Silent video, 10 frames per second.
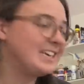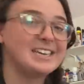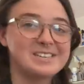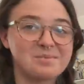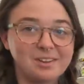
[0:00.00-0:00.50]

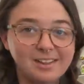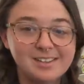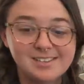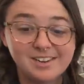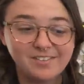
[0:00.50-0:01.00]
He's really
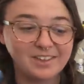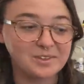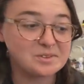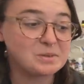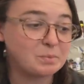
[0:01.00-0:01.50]
sniffing
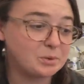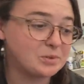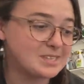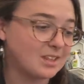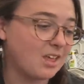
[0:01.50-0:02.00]
those
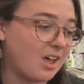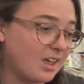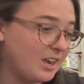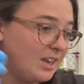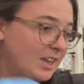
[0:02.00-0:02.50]
boots a lot.
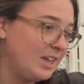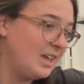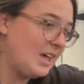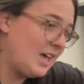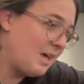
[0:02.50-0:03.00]

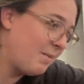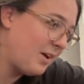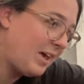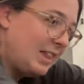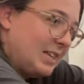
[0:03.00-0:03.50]
Um,
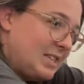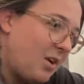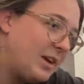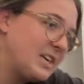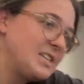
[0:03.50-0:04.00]
okay, let's,
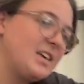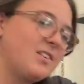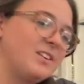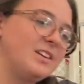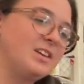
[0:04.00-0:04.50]
oh, here's the other
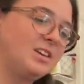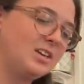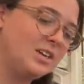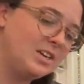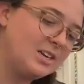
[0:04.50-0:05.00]
one.
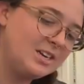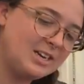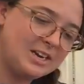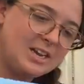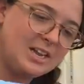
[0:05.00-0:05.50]

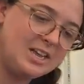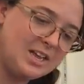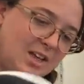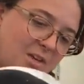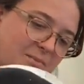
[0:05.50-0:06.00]

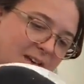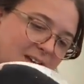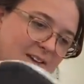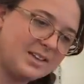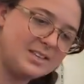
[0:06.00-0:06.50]
Oh my
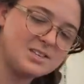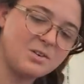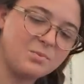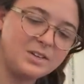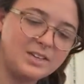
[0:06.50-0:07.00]
God, these are
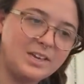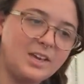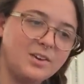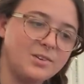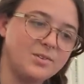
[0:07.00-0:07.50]
really
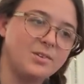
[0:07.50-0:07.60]
cute.